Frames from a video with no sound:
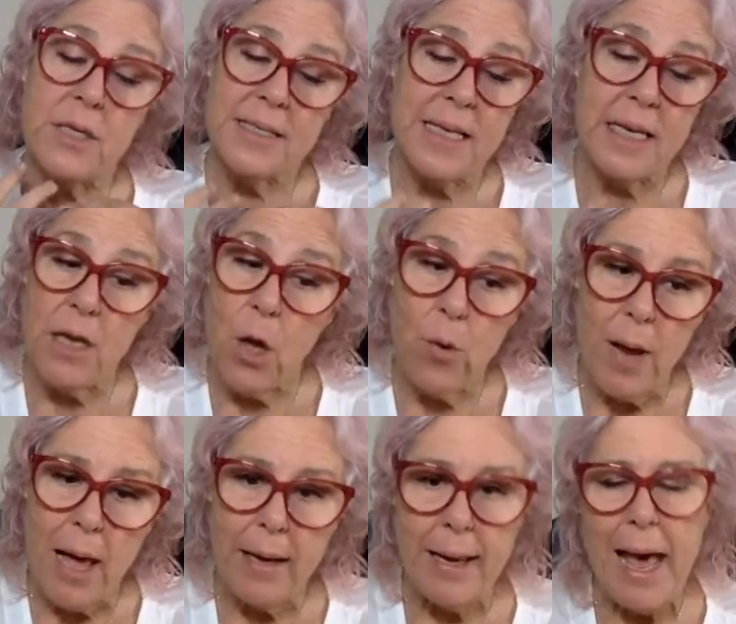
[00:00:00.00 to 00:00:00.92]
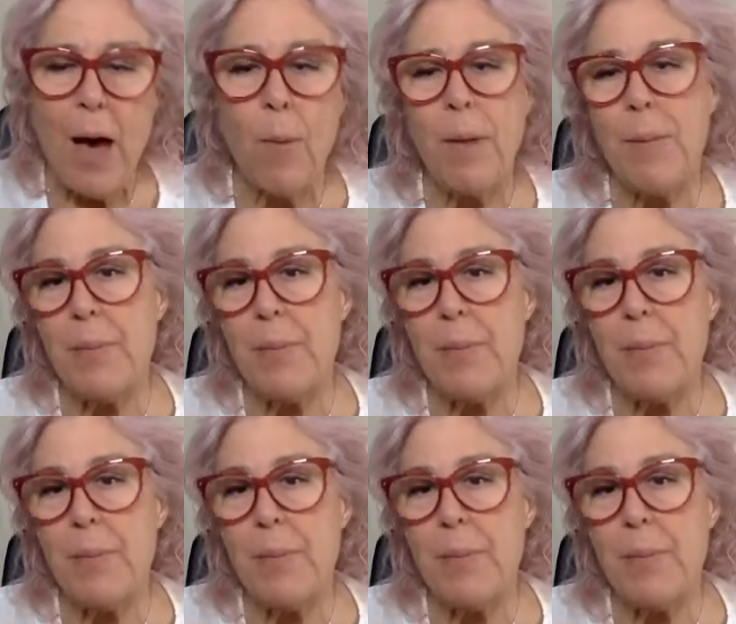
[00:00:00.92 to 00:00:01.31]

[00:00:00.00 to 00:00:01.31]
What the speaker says: I said, no, not now.